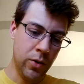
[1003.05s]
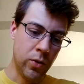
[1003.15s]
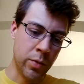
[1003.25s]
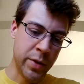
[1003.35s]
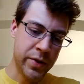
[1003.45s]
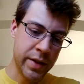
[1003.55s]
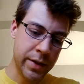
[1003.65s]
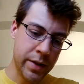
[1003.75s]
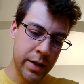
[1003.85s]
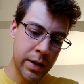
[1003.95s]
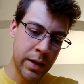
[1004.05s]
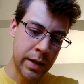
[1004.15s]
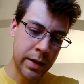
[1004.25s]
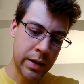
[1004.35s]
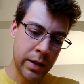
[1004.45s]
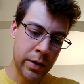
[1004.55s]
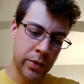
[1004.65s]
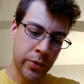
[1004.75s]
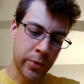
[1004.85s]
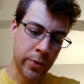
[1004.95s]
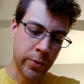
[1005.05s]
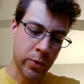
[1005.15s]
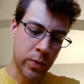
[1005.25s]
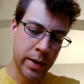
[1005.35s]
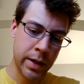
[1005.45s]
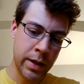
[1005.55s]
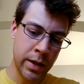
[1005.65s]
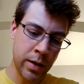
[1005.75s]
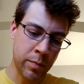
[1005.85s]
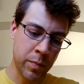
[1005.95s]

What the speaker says: Romans 16:18 through 20,